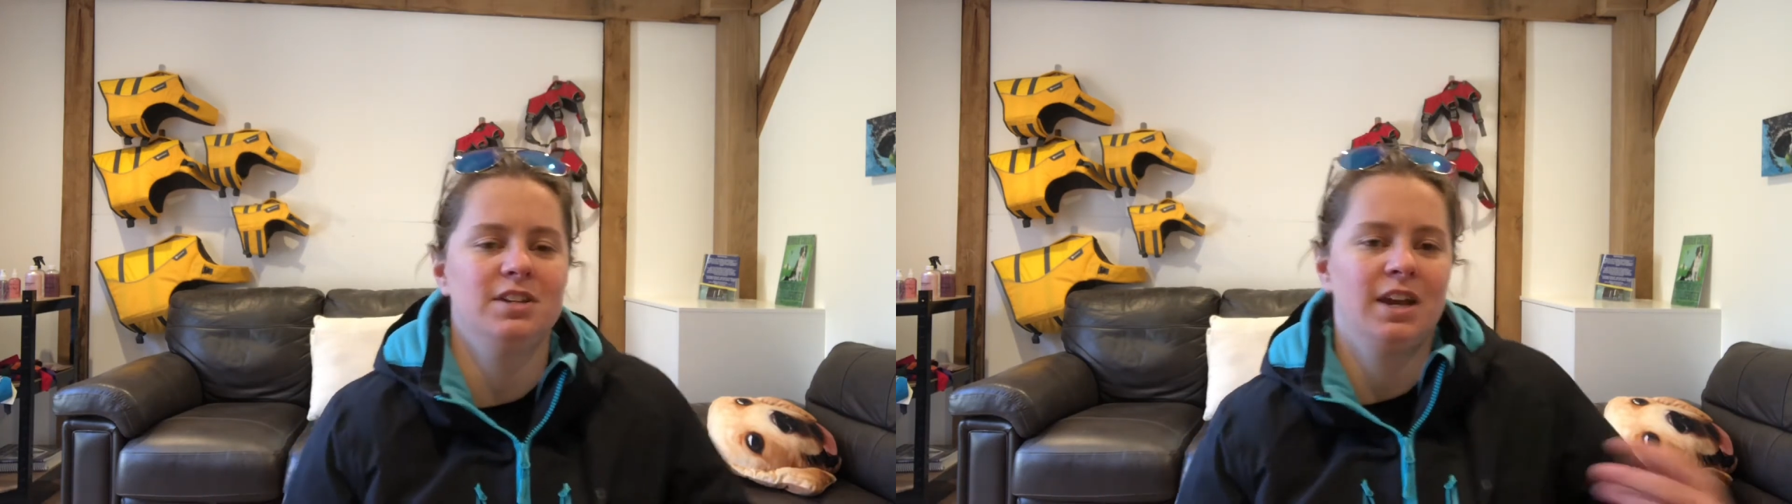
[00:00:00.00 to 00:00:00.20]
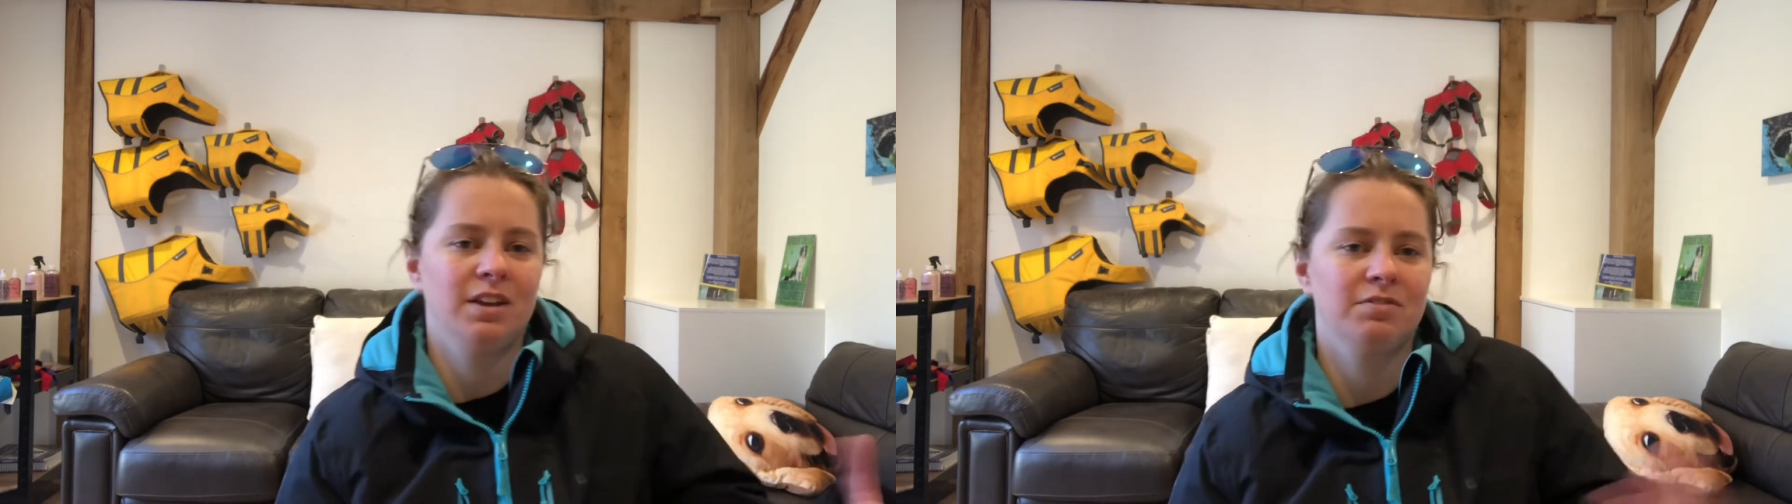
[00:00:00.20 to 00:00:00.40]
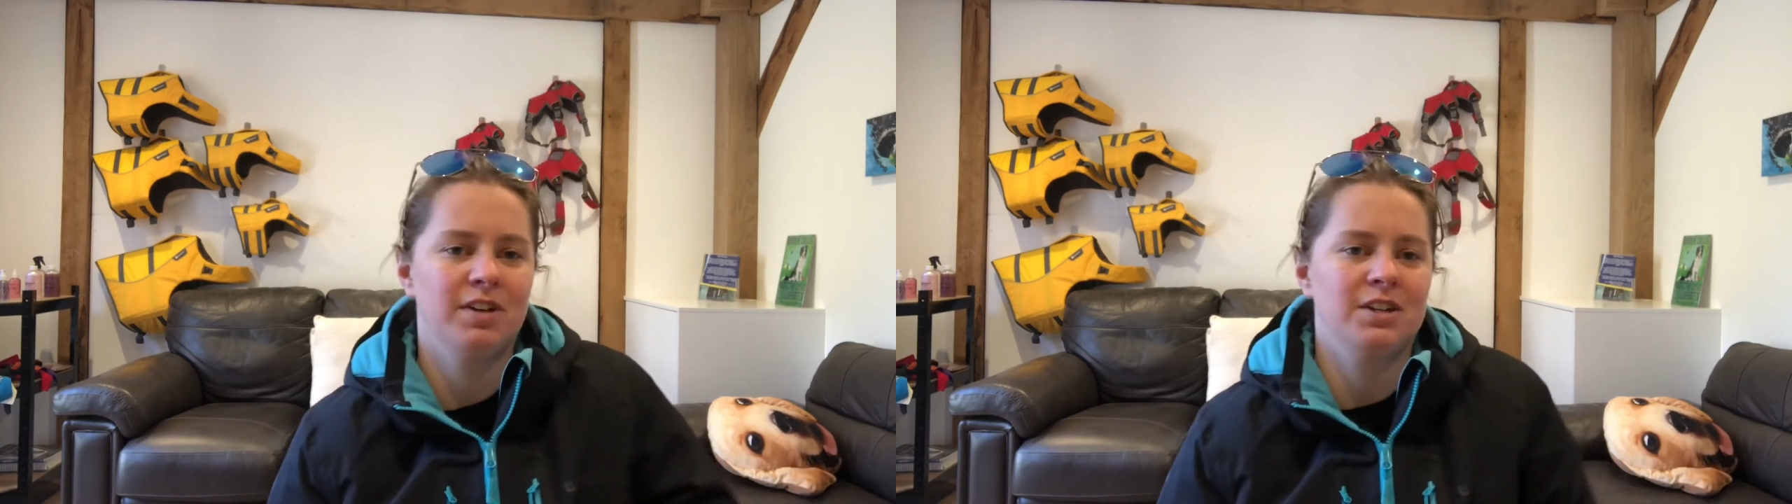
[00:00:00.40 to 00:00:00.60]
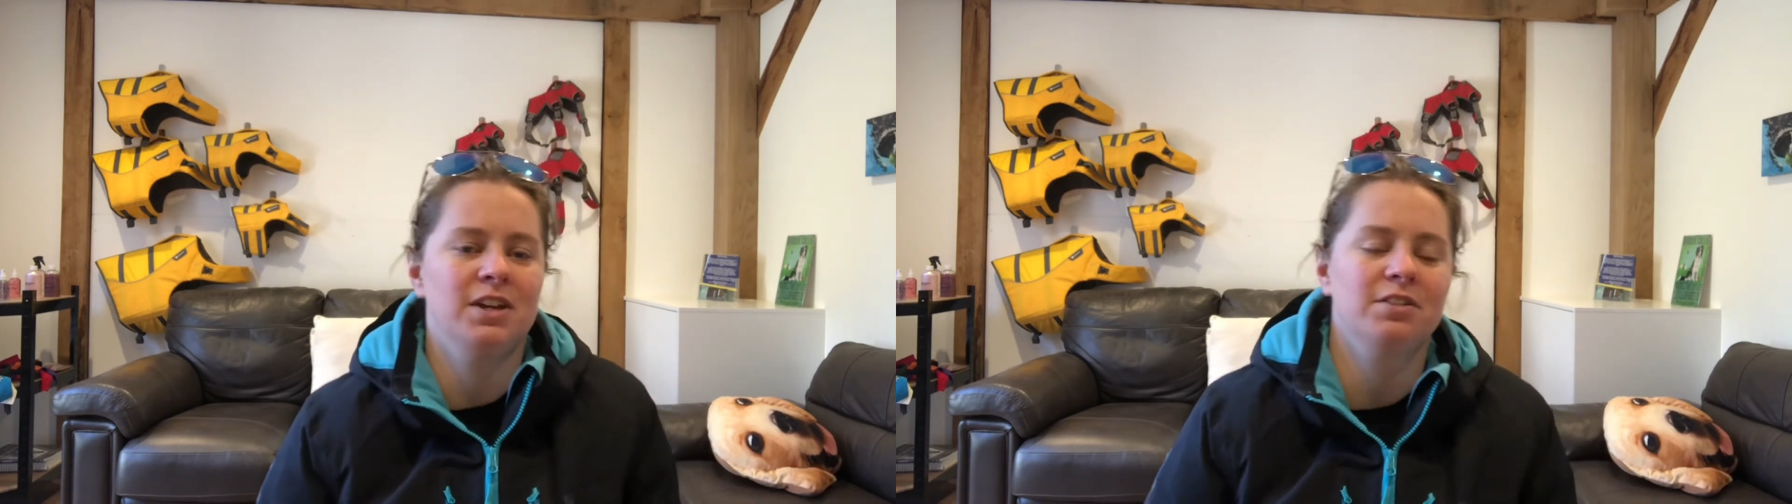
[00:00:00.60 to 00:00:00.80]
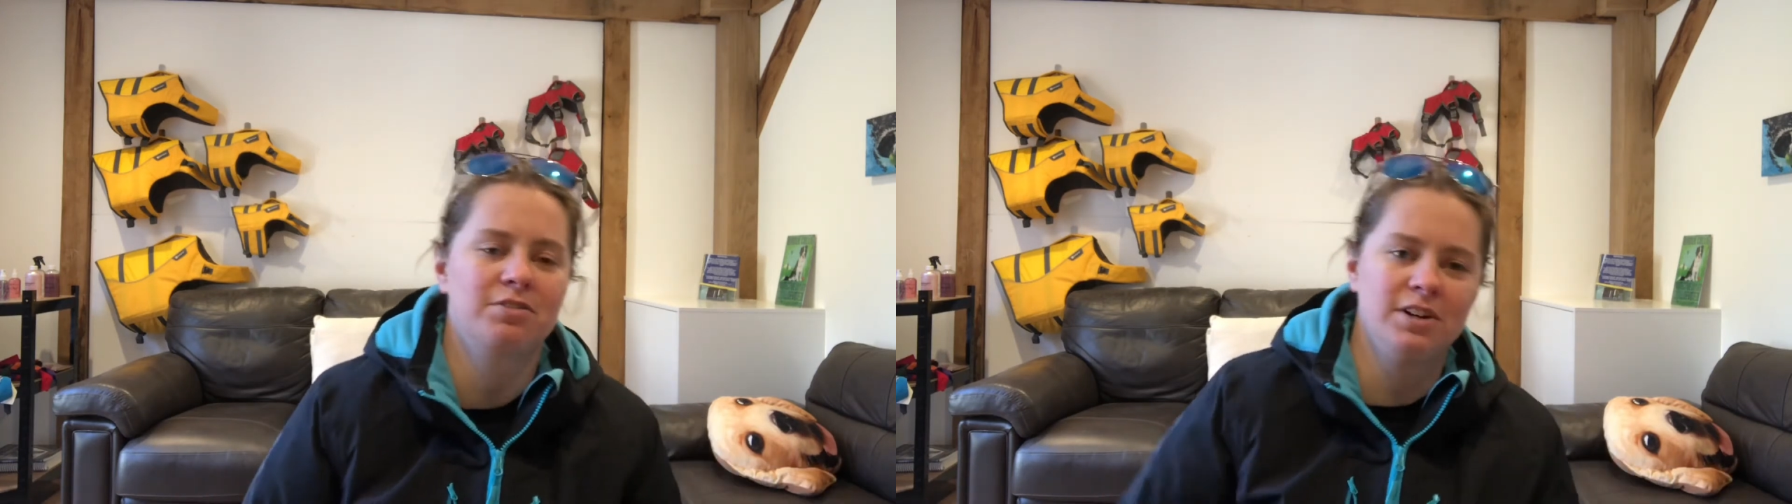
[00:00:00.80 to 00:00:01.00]
getting veg out
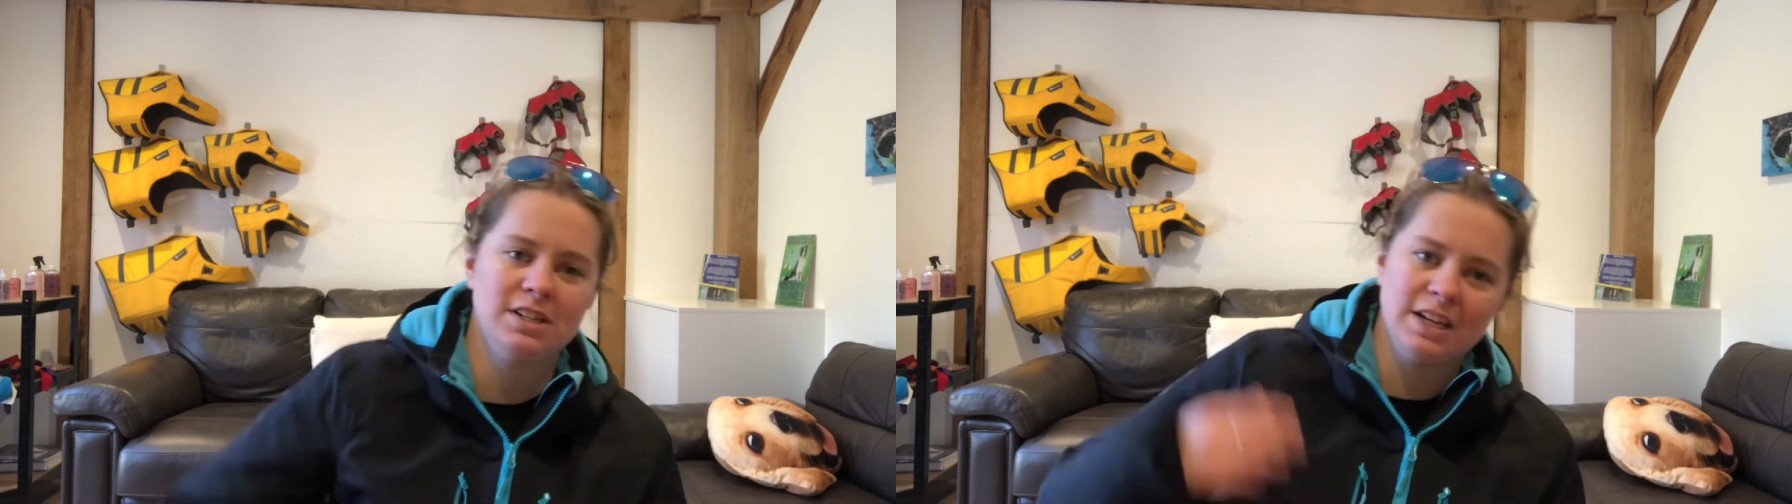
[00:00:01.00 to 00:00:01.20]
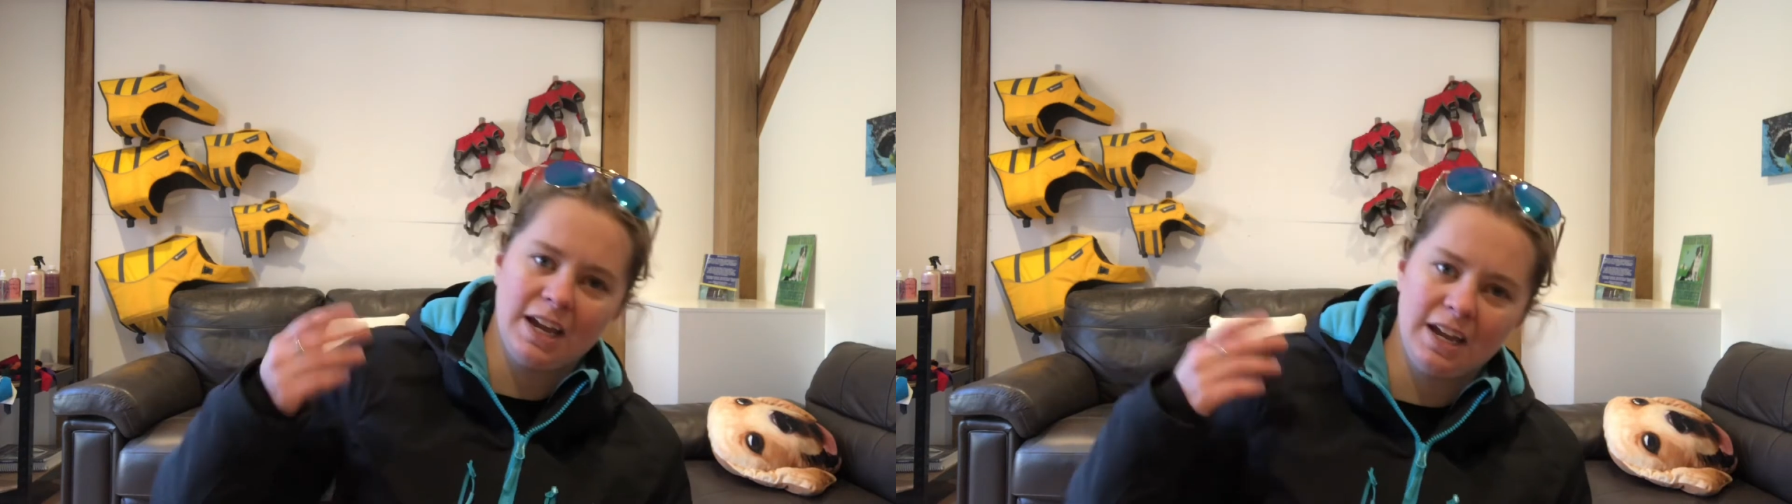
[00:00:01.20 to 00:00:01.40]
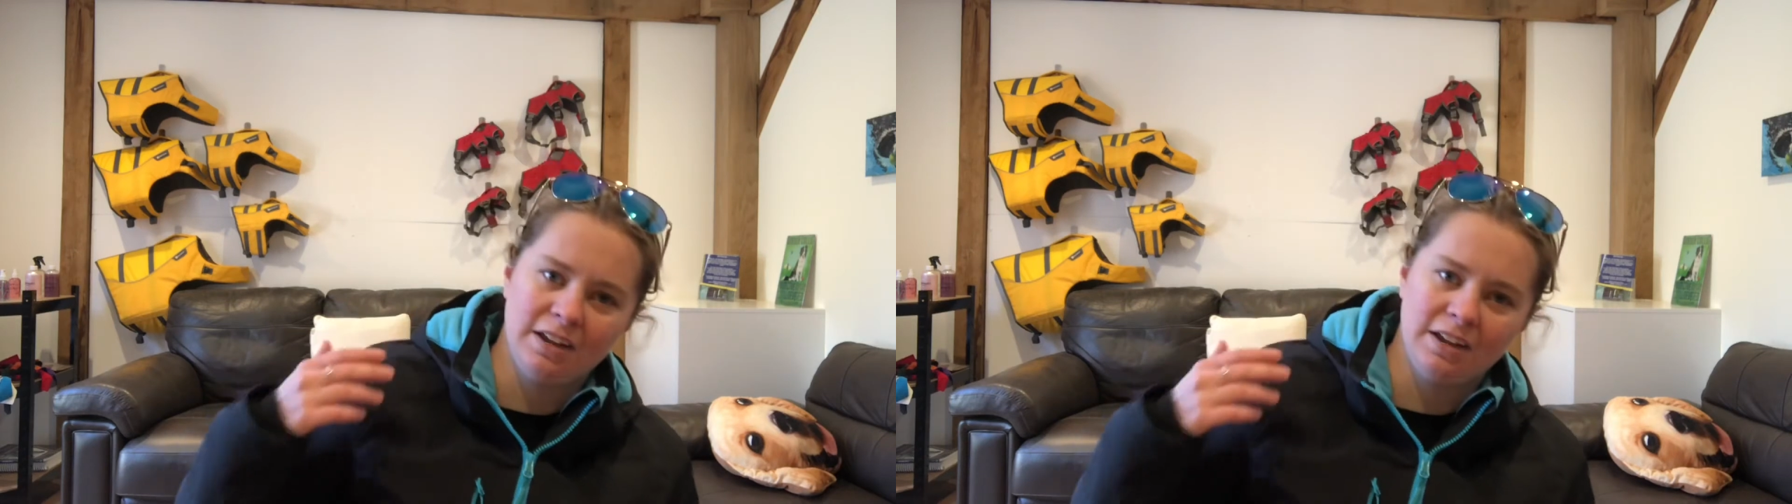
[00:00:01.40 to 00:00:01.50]
the freezer, getting